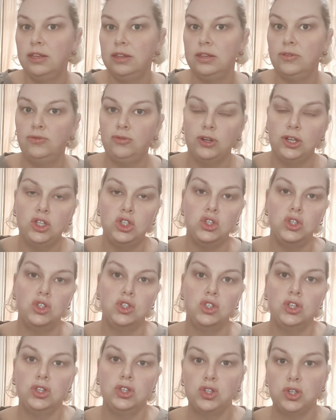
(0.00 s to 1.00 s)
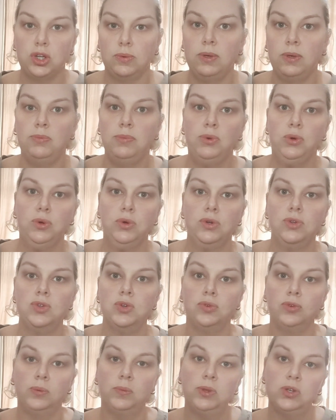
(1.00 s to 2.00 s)
the fridge to the chopping board,
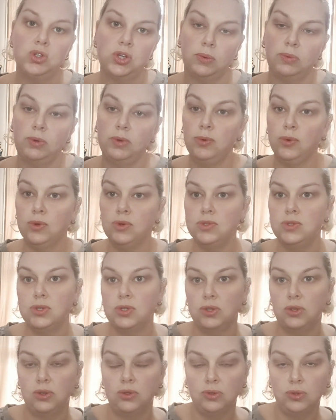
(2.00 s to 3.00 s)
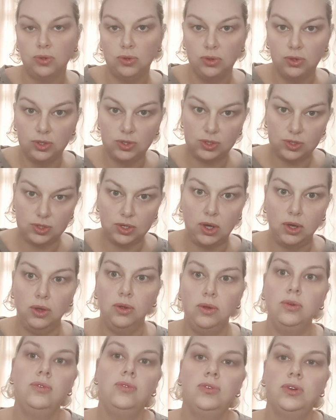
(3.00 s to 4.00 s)
or from the chopping board to the
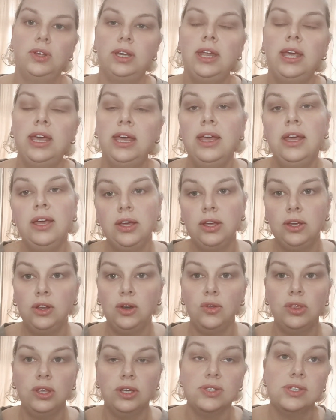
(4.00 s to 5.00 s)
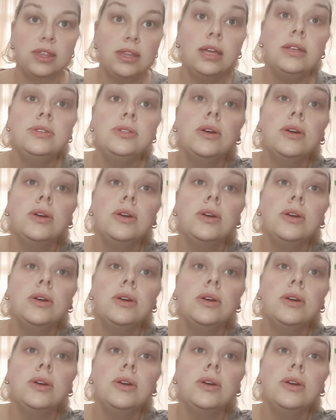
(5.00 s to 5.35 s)
stove, and, you know, things like that.